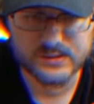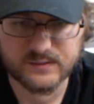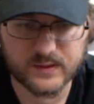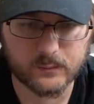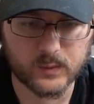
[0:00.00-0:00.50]
Let's see
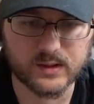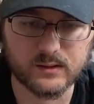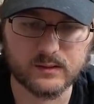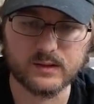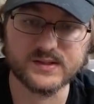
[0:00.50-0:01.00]
if I can win
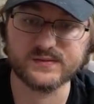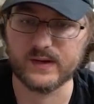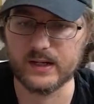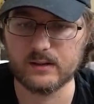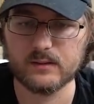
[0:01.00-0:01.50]
this
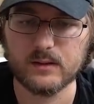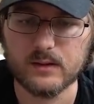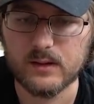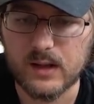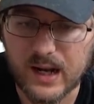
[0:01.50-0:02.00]
fight.
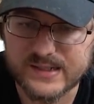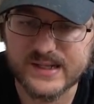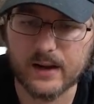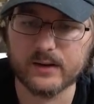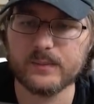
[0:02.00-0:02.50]
I
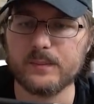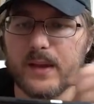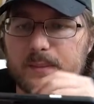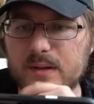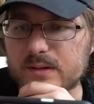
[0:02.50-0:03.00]
doubt it, but
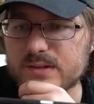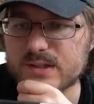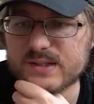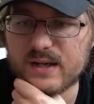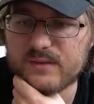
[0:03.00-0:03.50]
maybe. Just
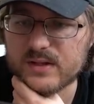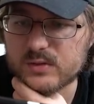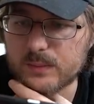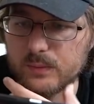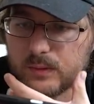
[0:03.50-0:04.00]
because I have that
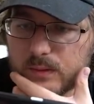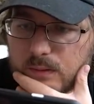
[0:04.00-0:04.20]
triple.